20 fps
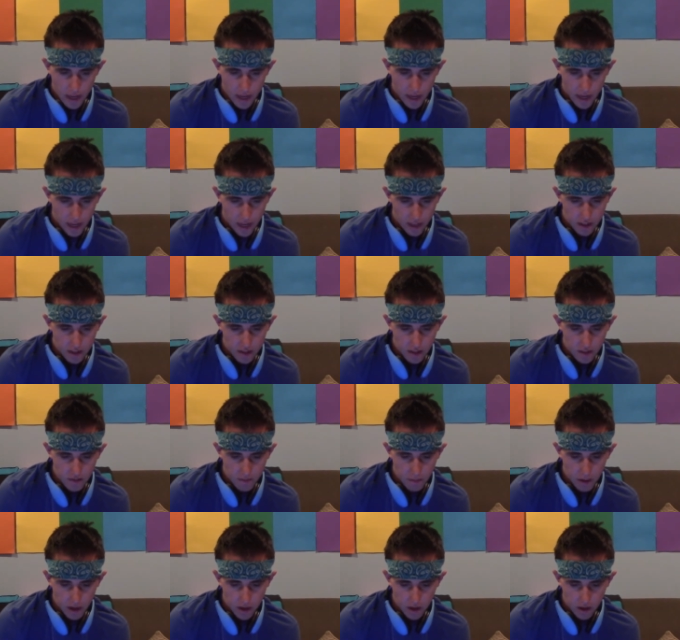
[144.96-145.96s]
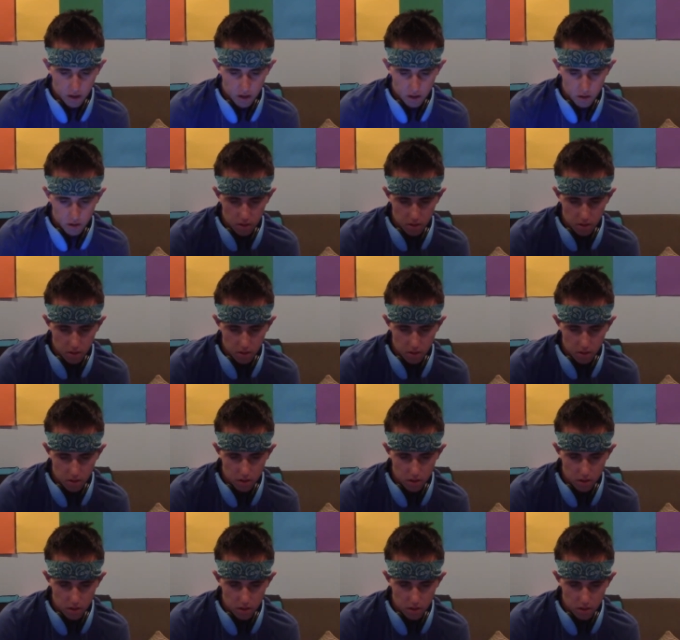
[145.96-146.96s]
And he
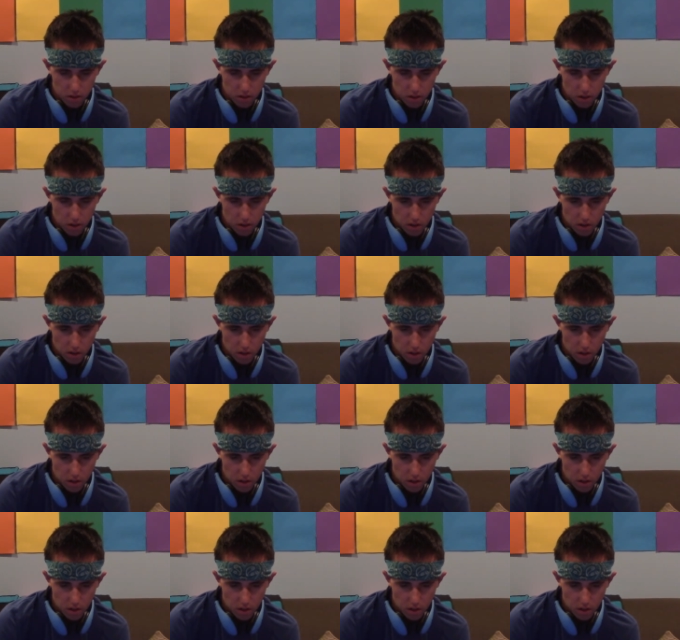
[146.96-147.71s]
smiled. Uh,